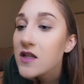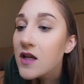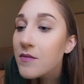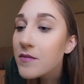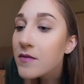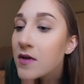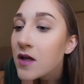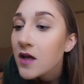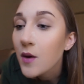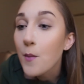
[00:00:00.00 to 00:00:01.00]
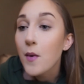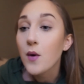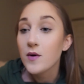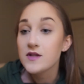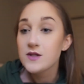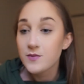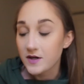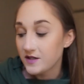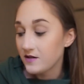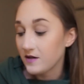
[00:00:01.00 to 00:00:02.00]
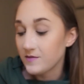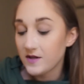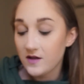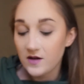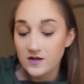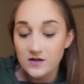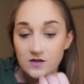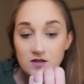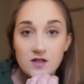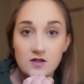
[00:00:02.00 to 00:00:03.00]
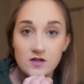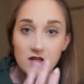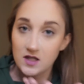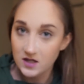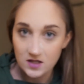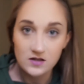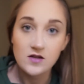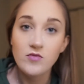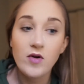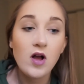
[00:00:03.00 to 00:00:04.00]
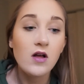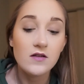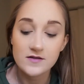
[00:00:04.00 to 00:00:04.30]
lip. Well, once you press your lips together, it's seriously like disco ball.